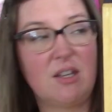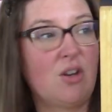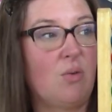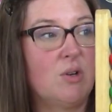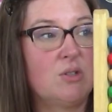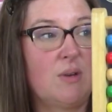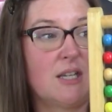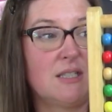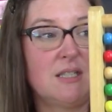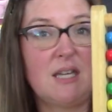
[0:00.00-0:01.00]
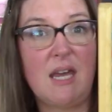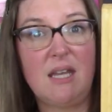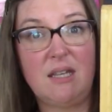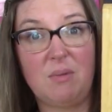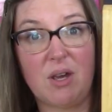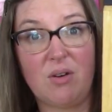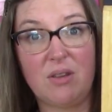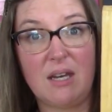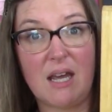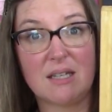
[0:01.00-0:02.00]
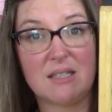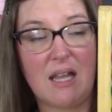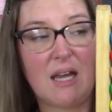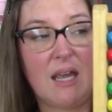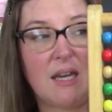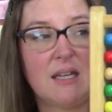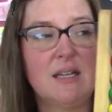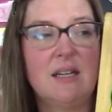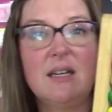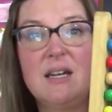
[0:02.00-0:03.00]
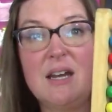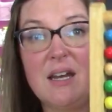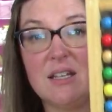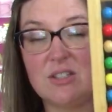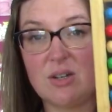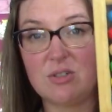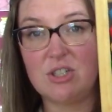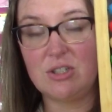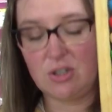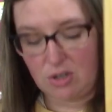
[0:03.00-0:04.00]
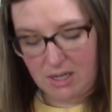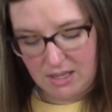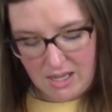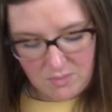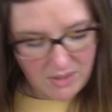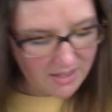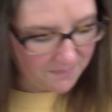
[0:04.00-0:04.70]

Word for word: you know, once we get to 10, then we go to the next line. And so she's learning that way.